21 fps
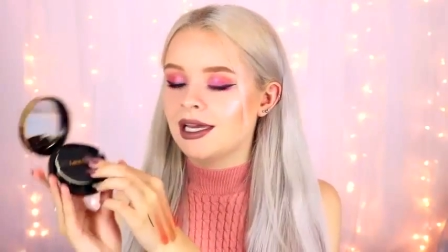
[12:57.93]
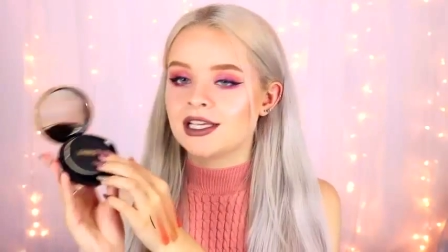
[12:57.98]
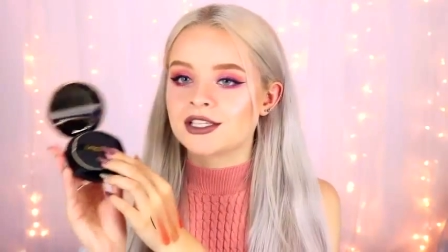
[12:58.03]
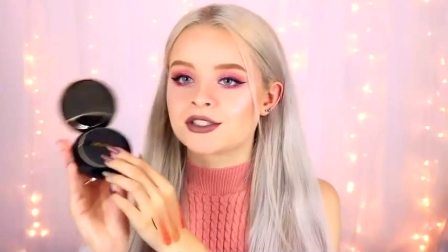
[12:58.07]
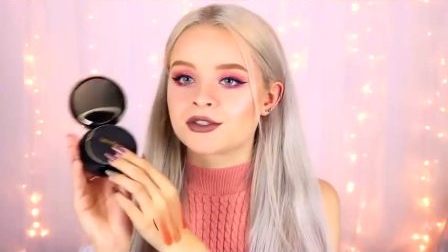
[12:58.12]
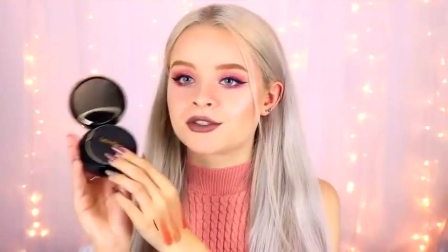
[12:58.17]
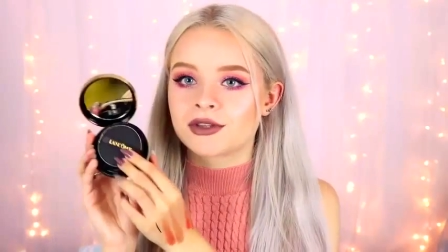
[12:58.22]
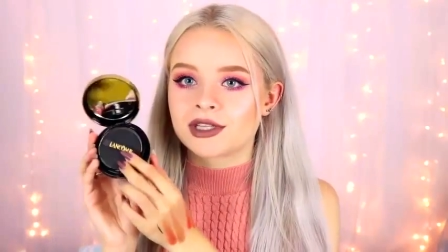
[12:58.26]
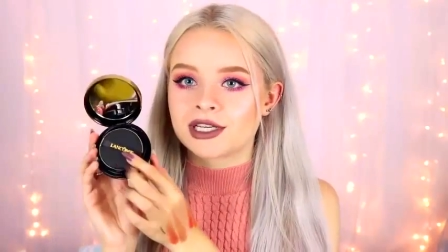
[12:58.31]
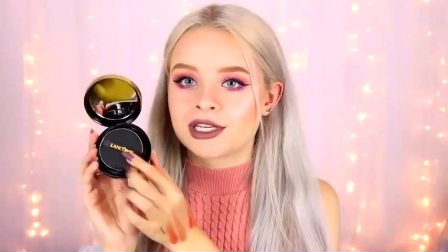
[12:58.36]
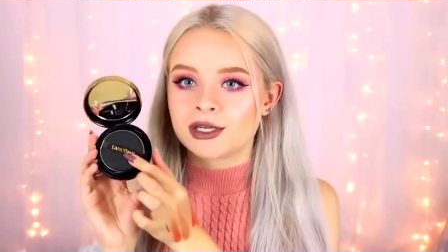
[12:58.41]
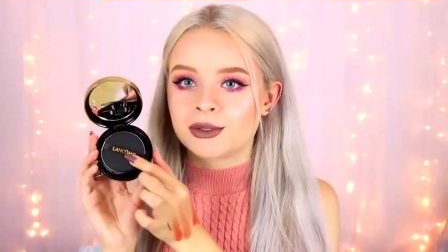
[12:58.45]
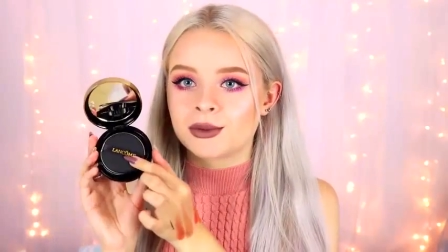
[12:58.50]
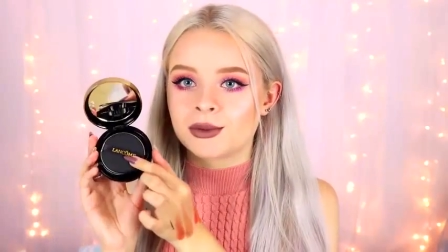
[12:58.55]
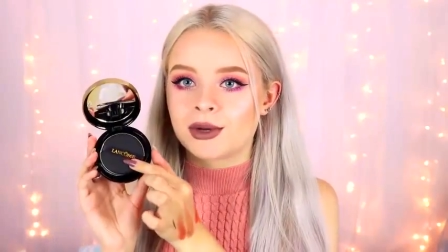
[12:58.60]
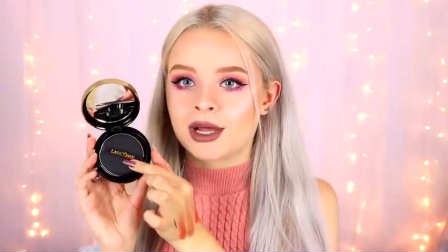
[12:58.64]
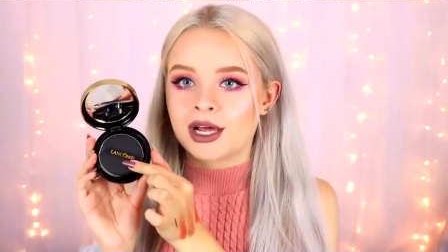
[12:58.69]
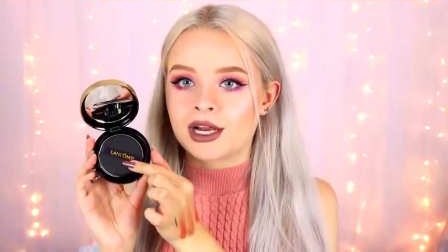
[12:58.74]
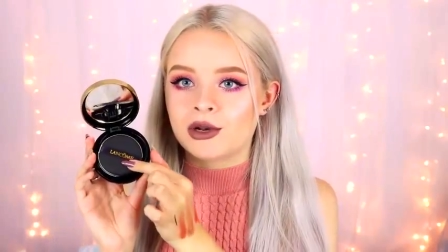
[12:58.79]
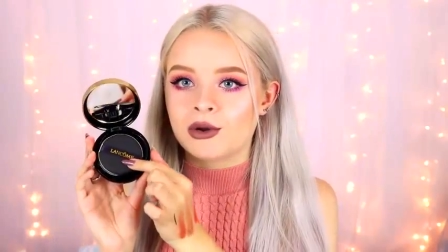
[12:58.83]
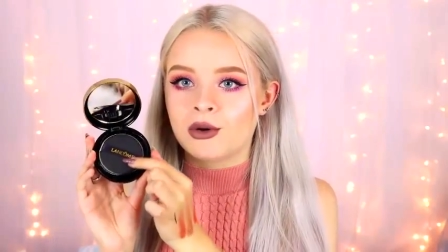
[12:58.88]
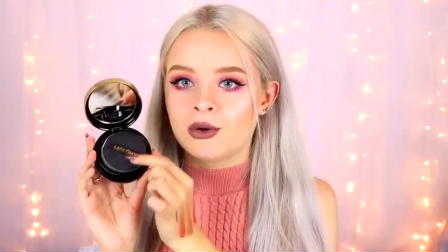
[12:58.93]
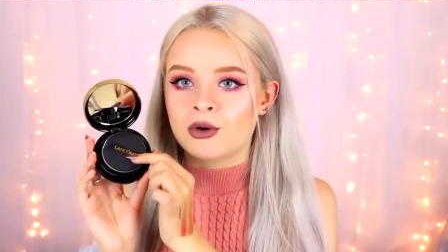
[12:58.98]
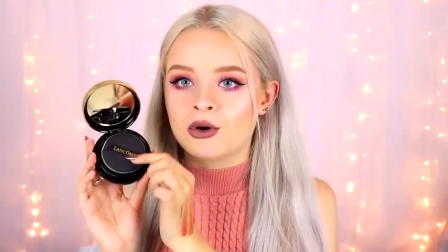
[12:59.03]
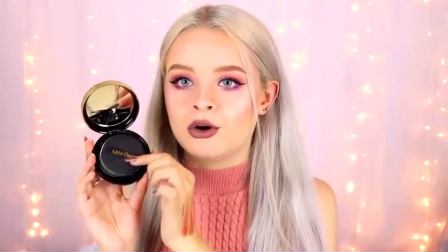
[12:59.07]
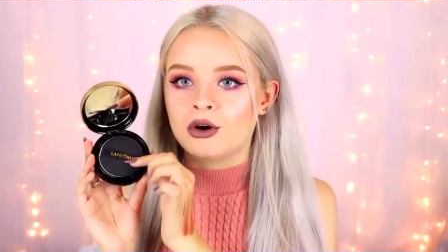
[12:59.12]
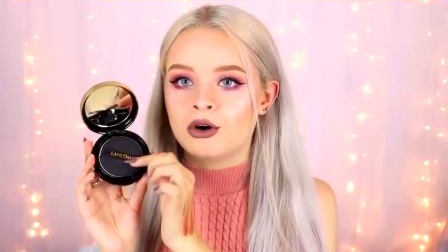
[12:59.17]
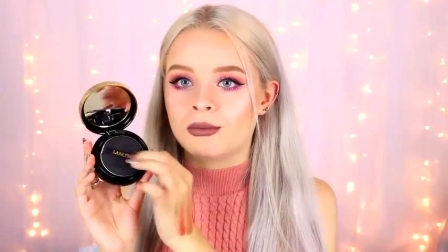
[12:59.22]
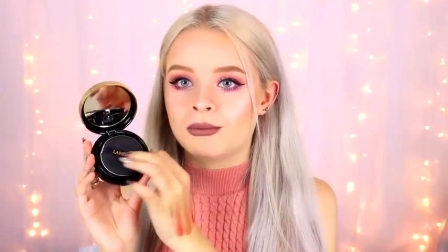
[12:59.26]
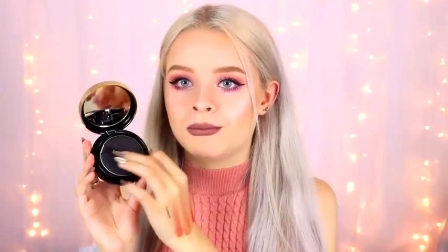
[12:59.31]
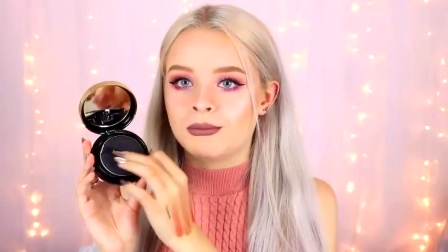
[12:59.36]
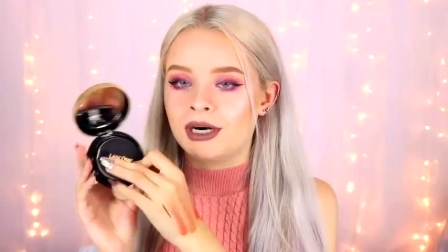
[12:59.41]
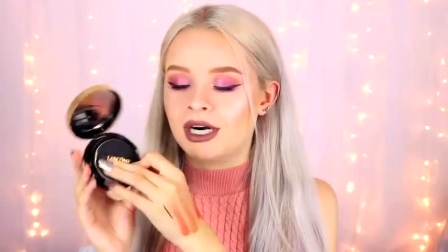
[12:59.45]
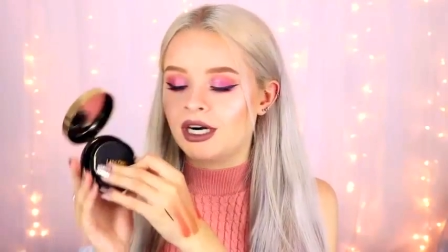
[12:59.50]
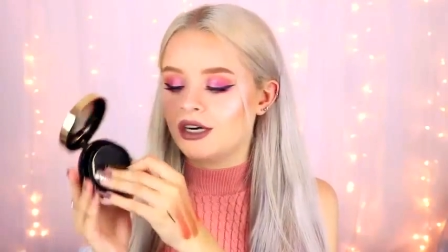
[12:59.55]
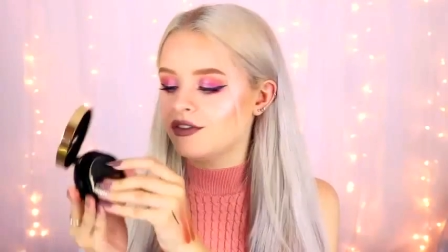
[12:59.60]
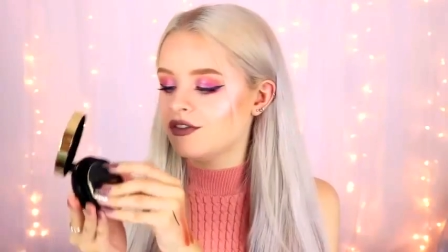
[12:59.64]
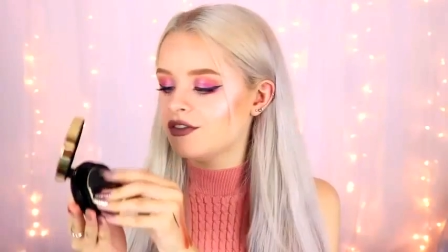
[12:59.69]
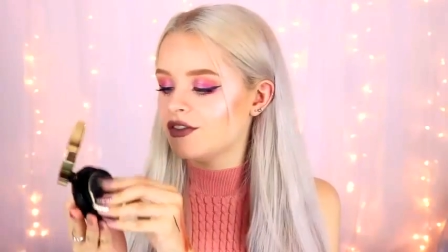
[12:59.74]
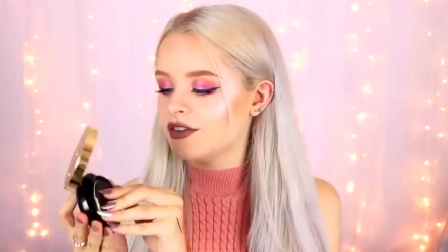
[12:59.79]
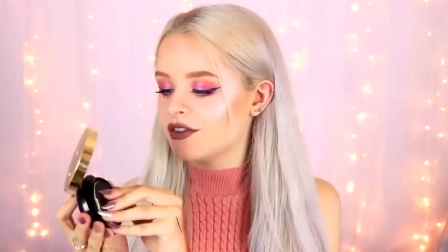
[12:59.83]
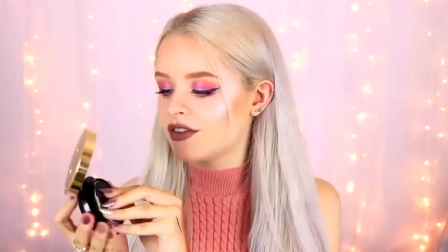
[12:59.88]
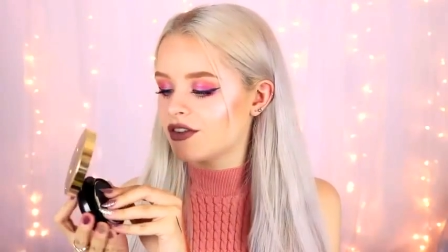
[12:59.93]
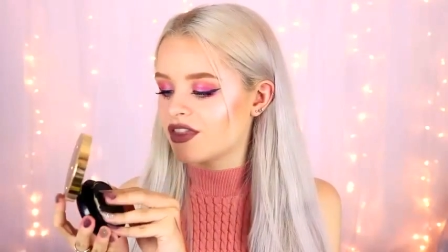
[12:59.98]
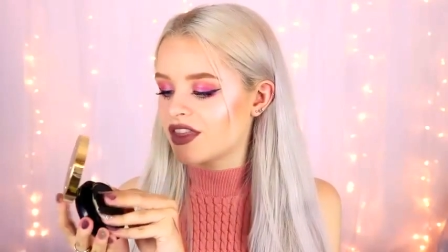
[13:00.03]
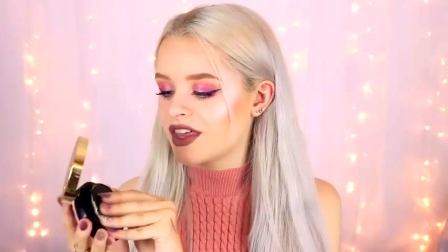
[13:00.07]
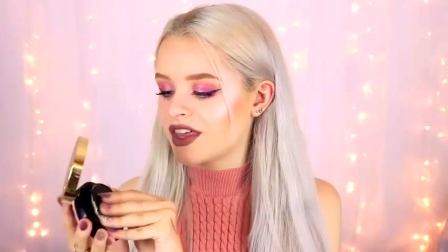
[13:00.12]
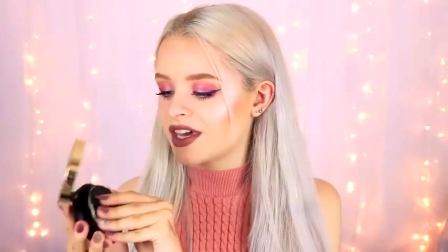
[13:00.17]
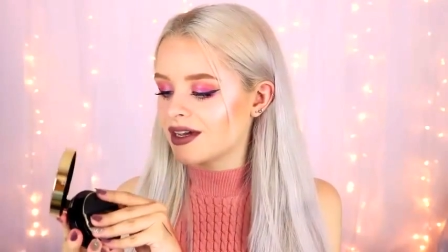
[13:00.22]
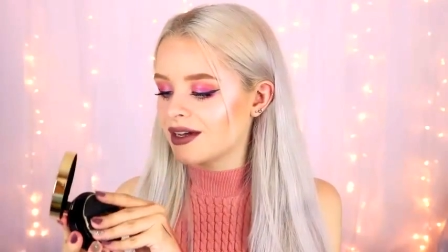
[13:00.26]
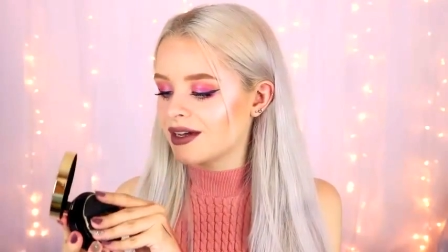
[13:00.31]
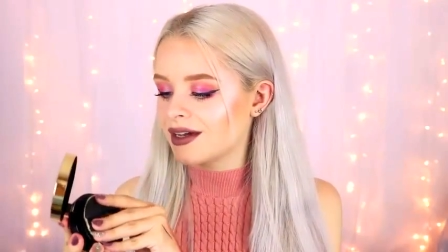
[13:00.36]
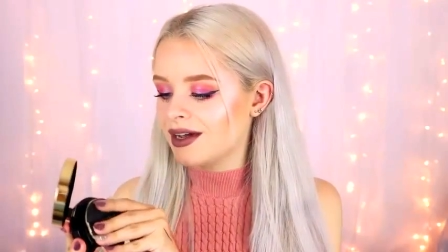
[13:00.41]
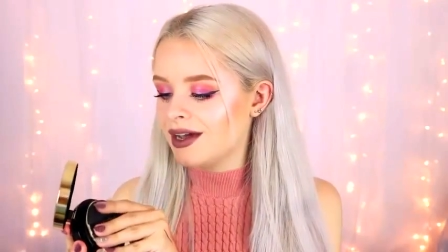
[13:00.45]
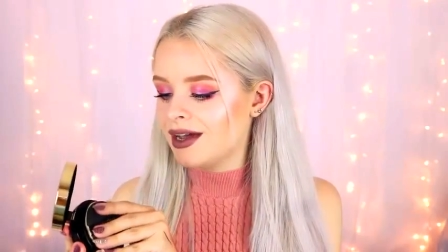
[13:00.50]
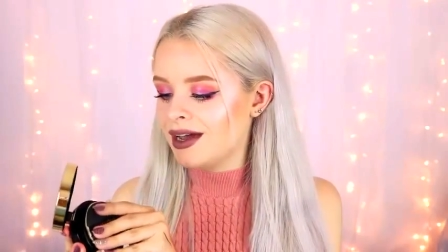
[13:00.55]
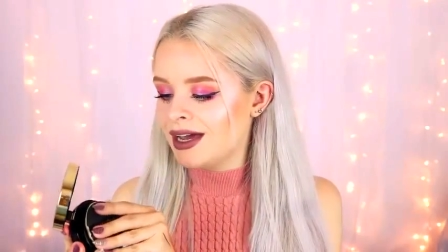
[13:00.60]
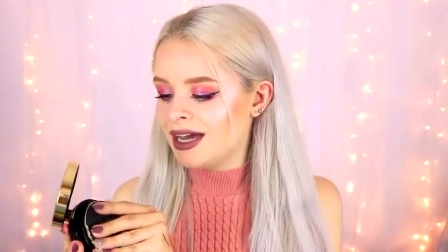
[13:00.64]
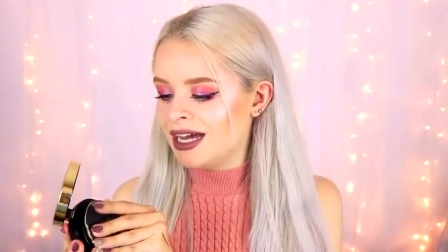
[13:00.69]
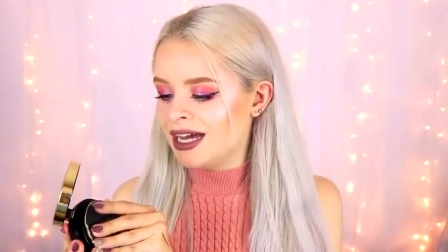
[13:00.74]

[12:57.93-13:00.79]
it's got the little like Lancôme puff thing